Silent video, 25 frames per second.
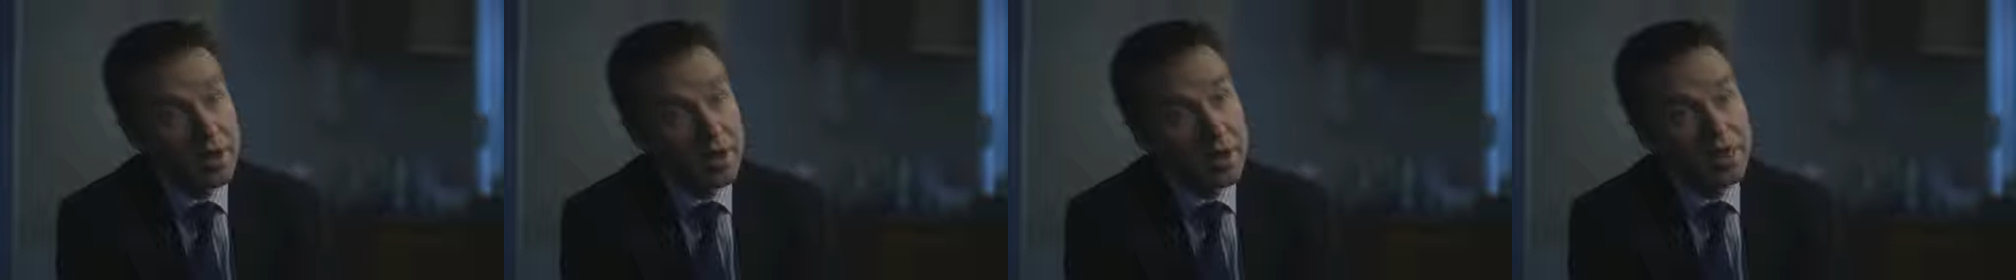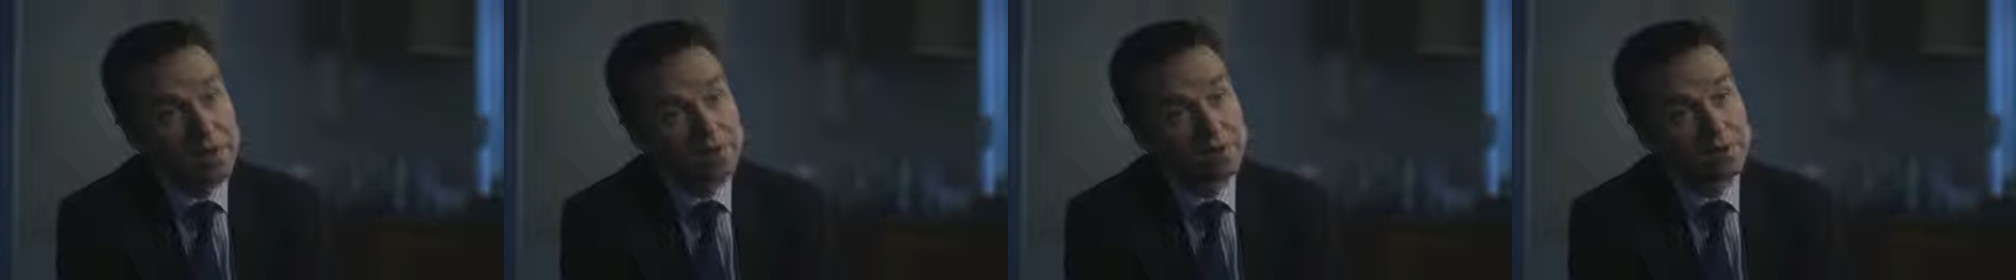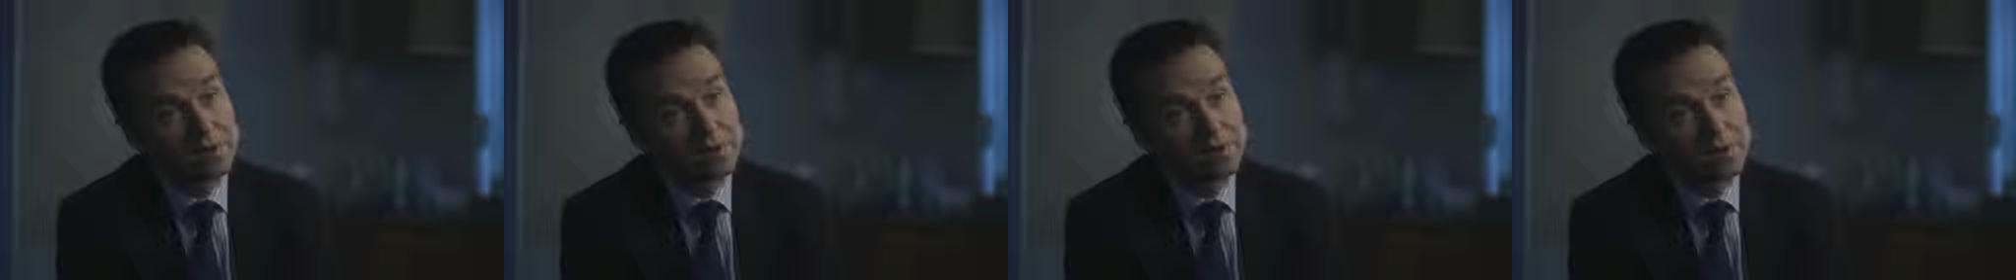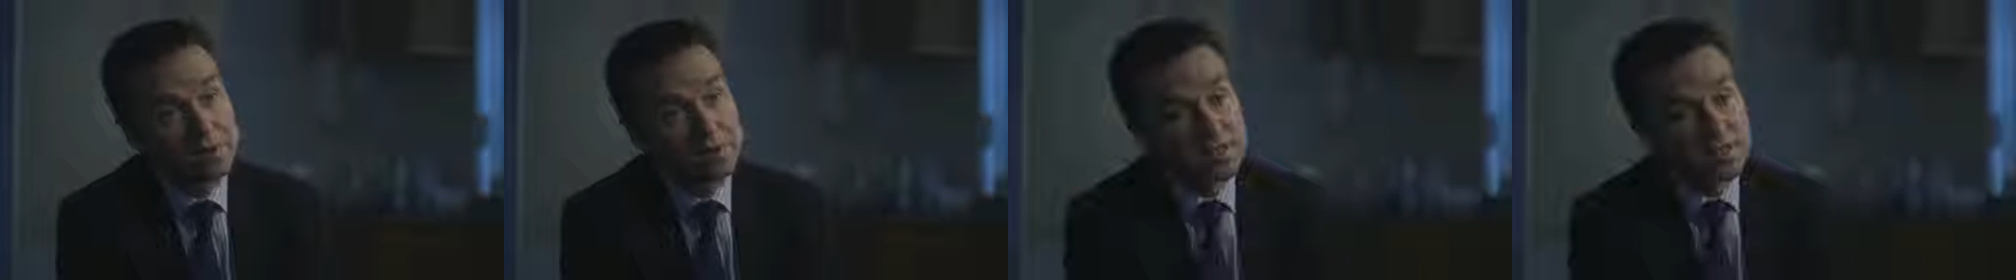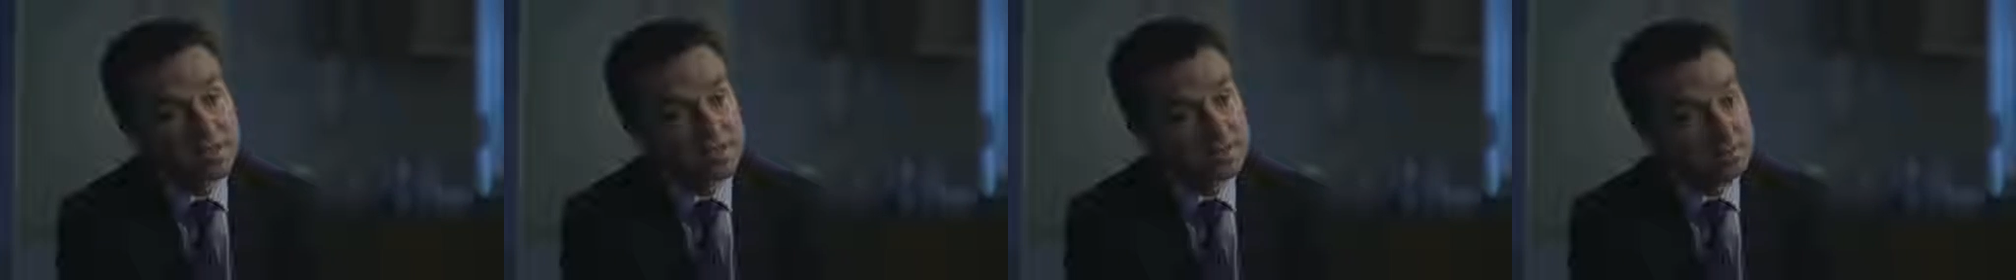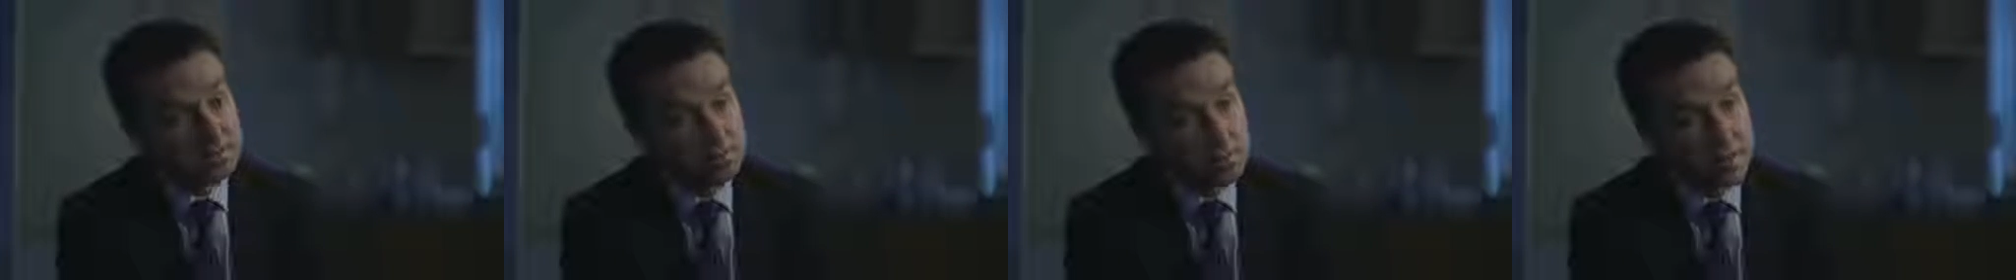lives
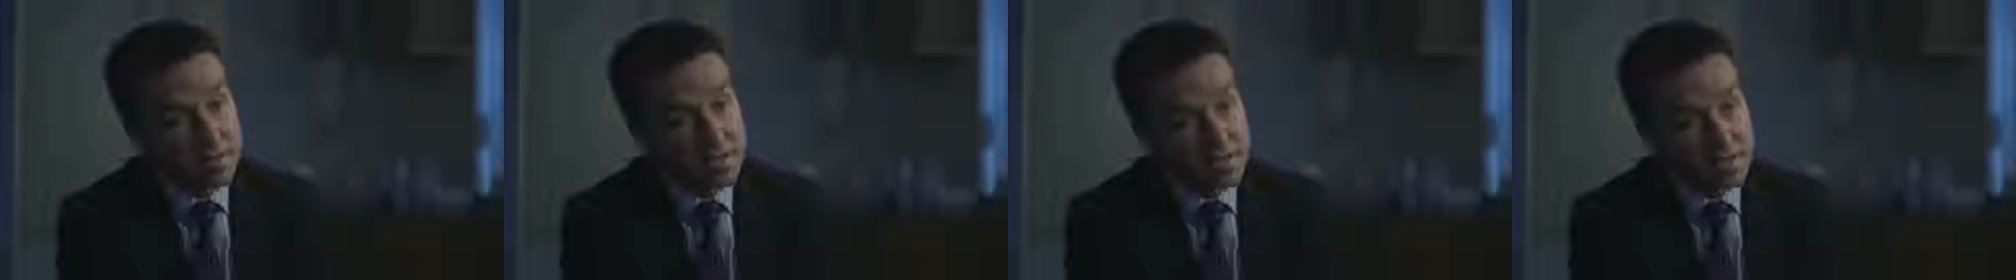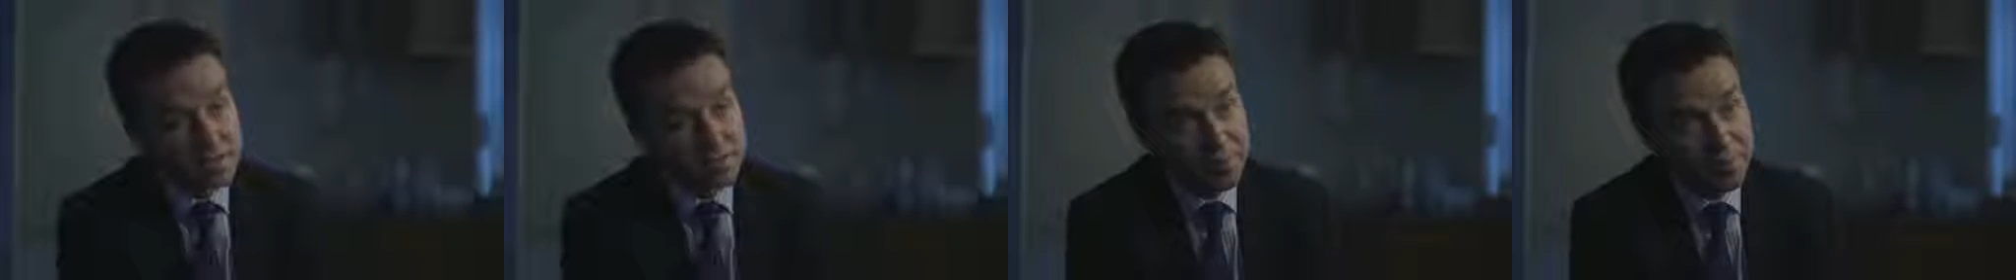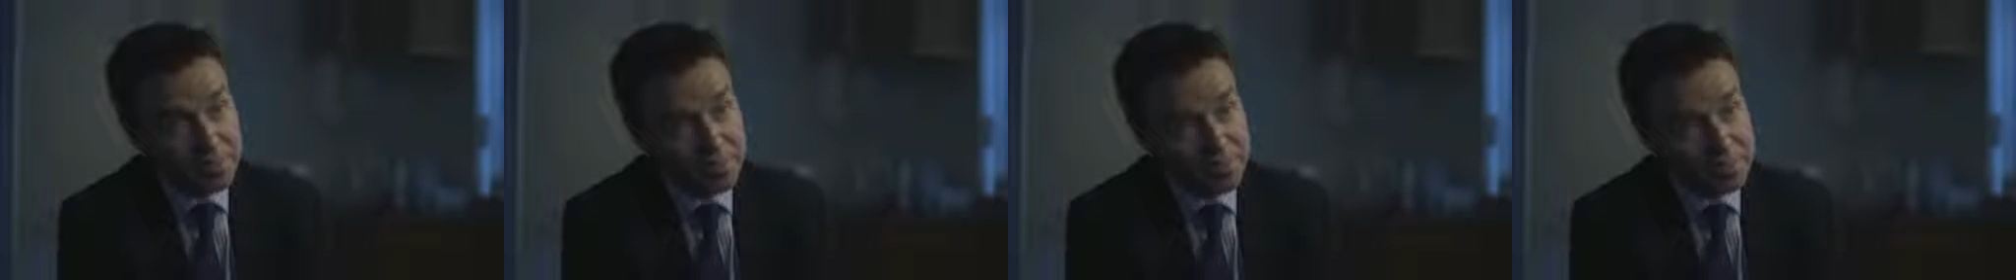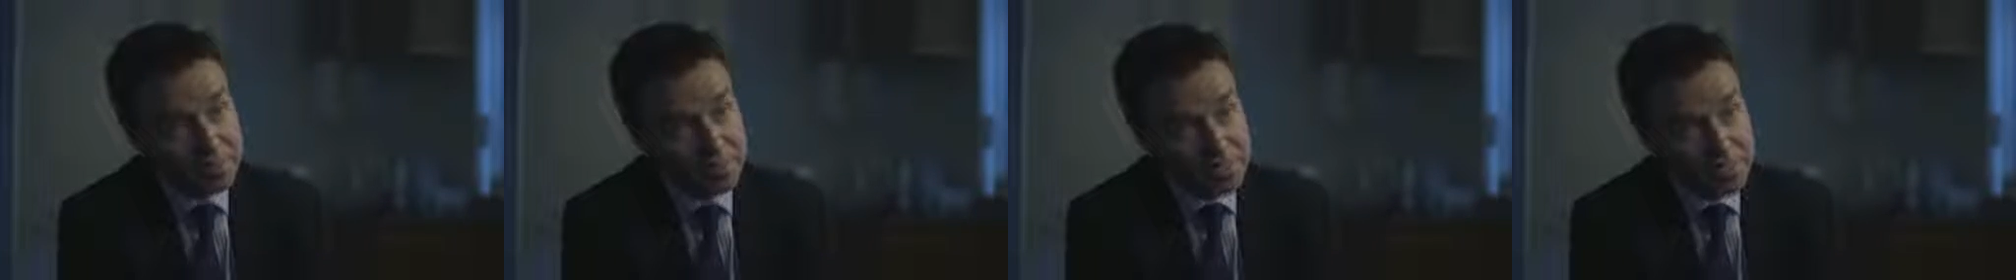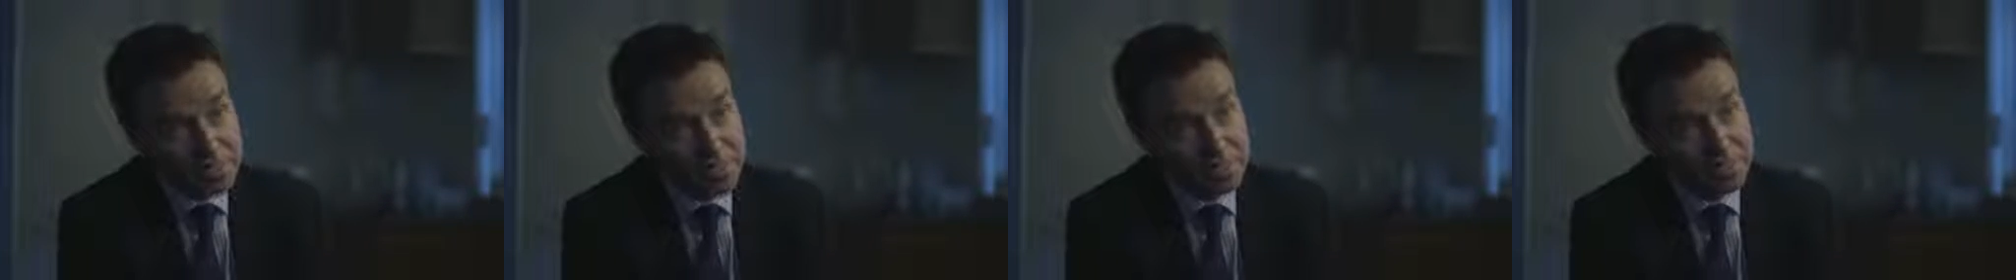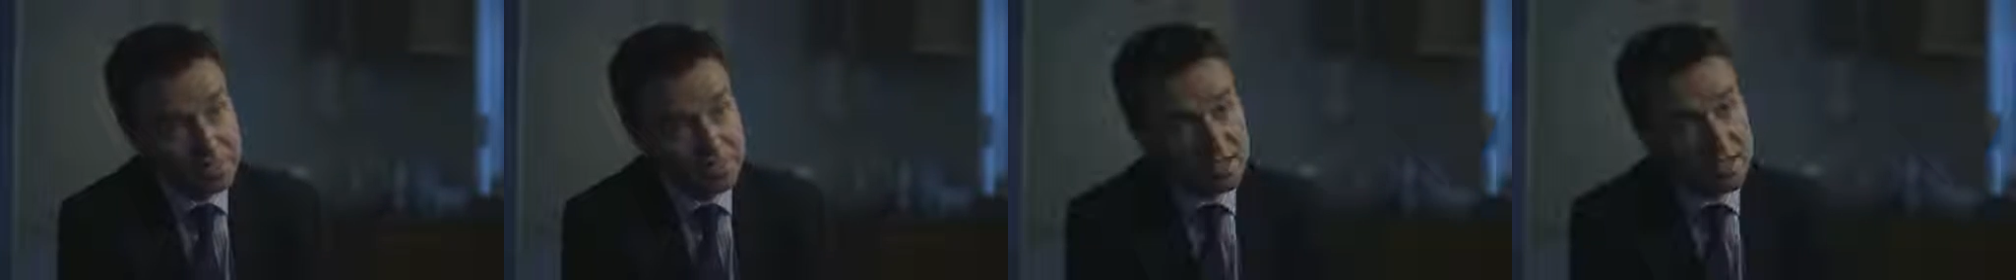with widespread
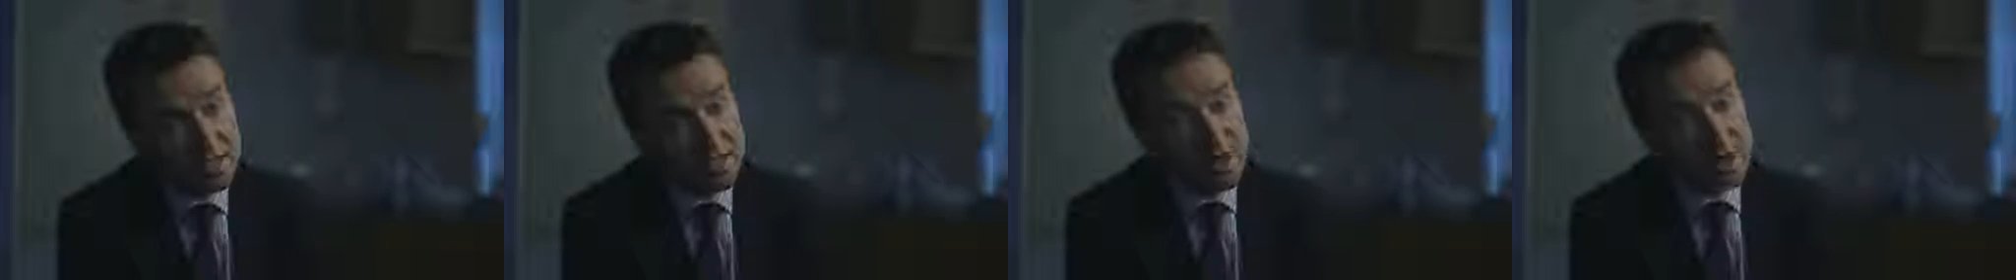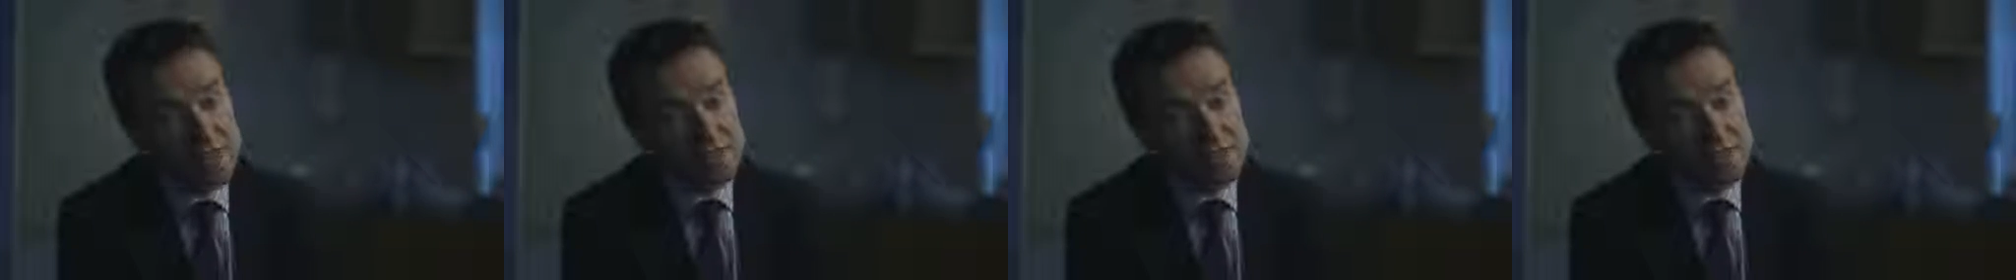disease.